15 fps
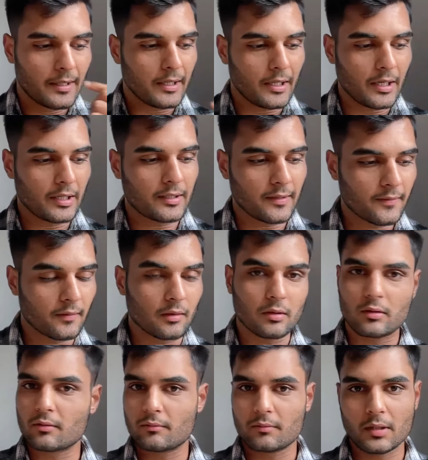it
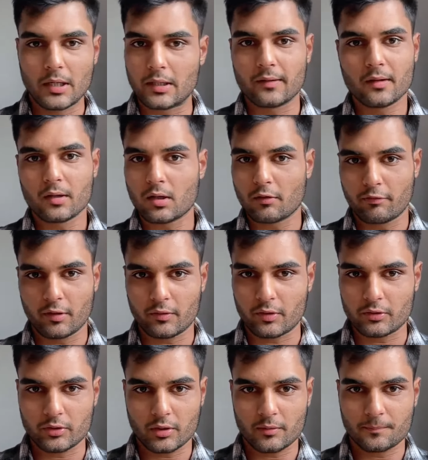is a tough
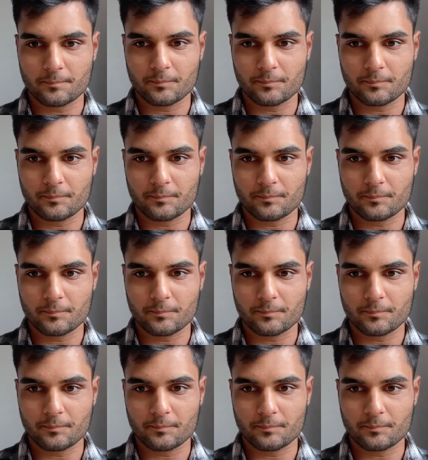decision.